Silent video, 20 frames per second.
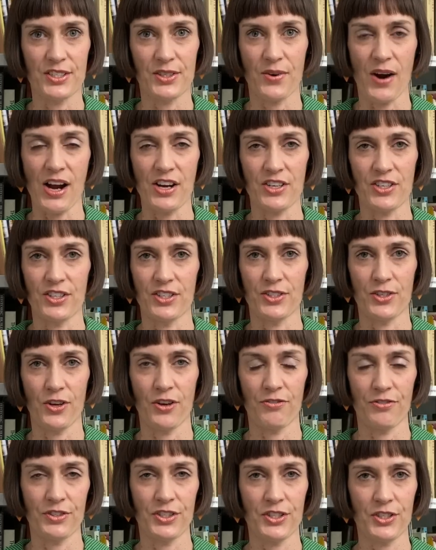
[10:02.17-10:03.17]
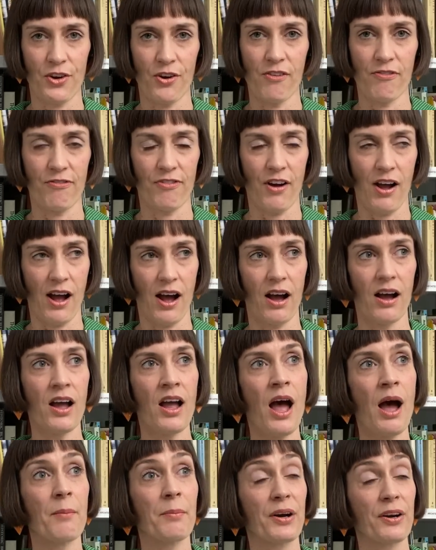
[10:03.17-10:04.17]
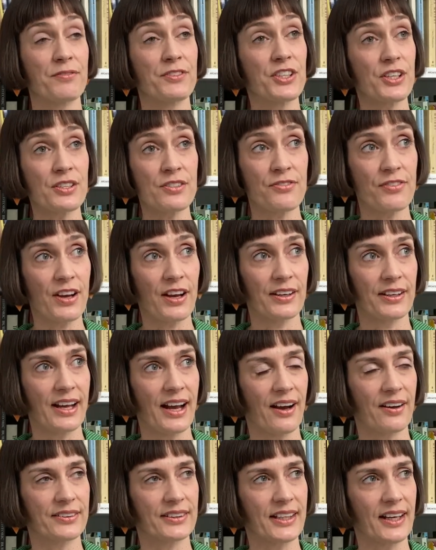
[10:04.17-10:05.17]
scratched the surface so far, but I've just found out